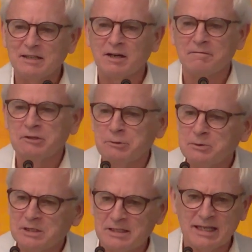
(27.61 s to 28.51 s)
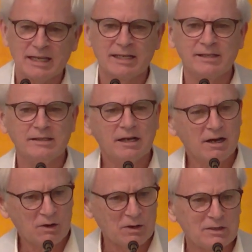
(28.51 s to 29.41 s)
of you today
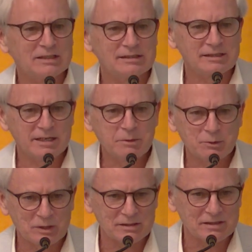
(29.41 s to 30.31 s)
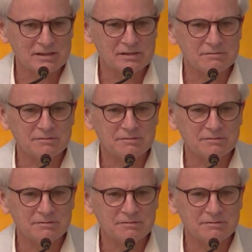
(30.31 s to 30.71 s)
are immigrants?